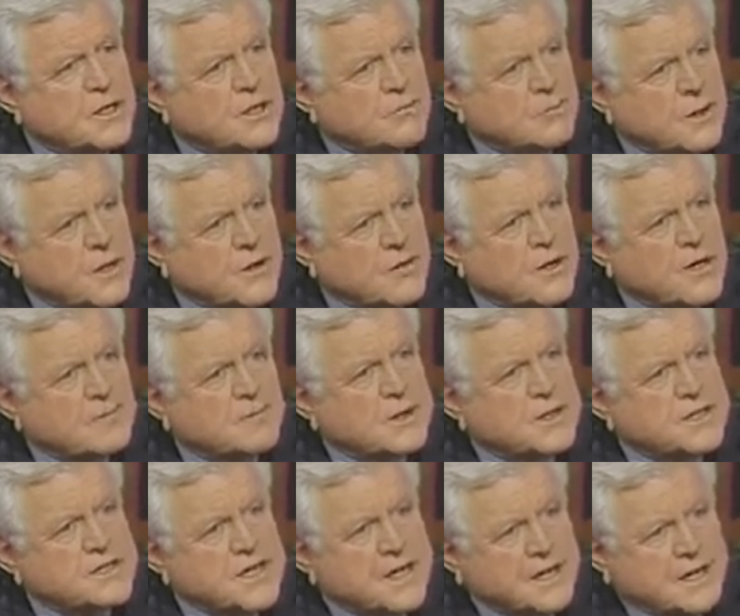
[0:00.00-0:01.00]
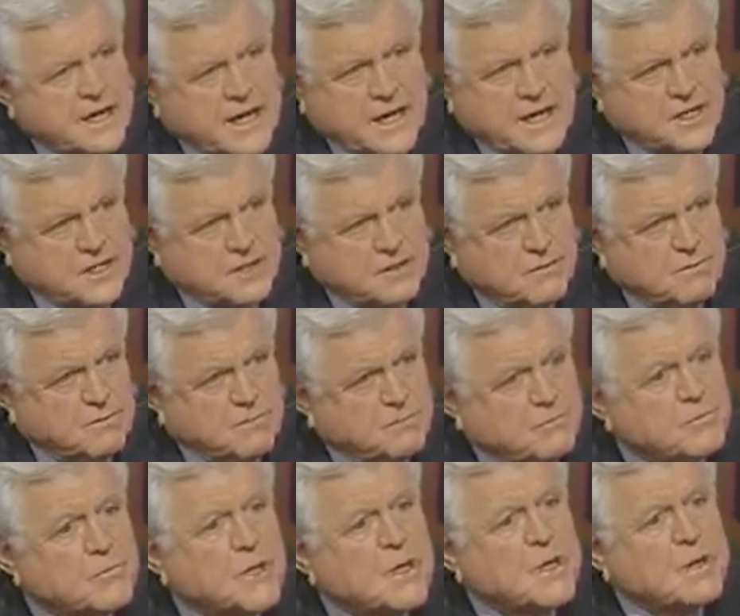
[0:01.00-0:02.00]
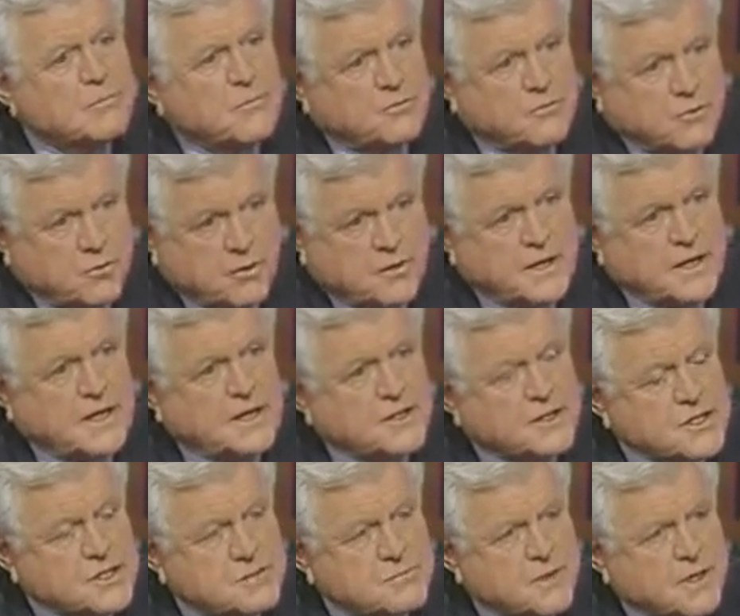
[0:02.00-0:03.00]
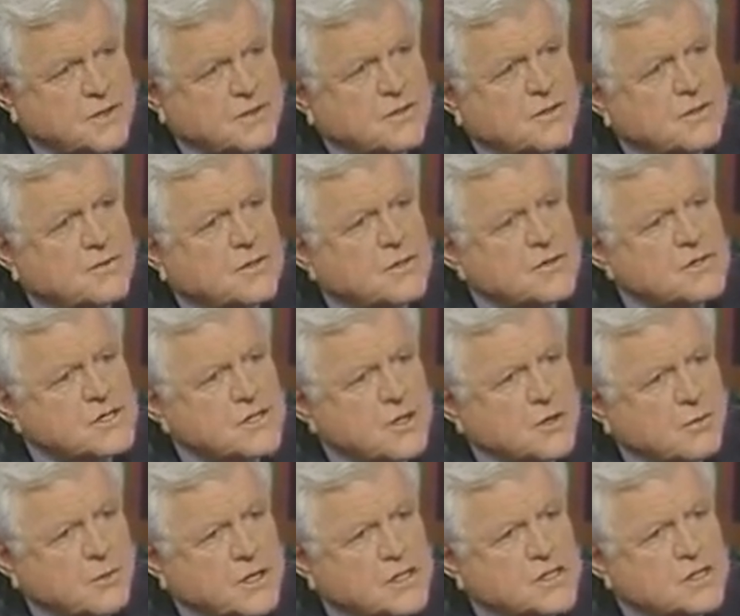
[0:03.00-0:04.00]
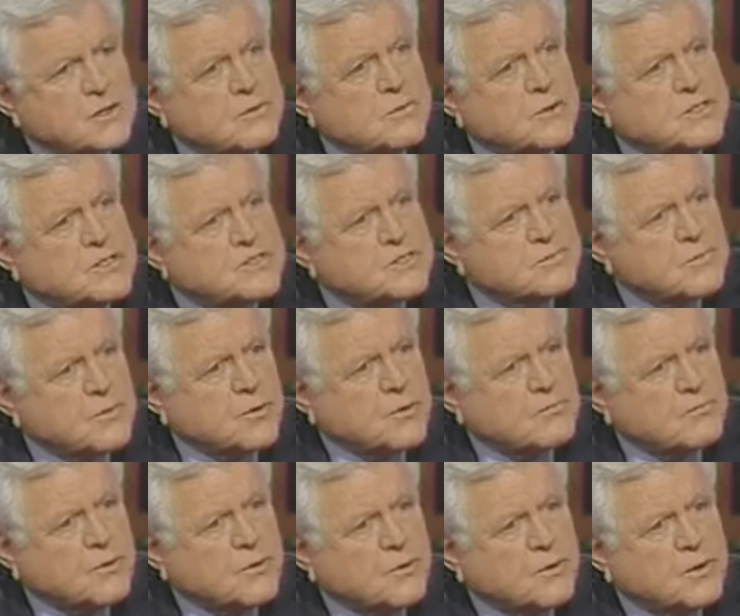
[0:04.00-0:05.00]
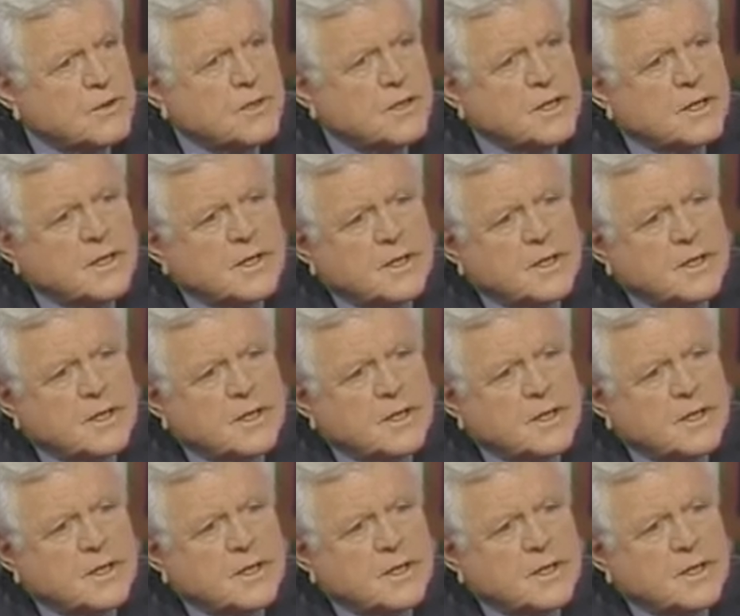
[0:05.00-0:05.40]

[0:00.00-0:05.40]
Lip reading: If we are able to take action before the end of this month, there is no issue which is more important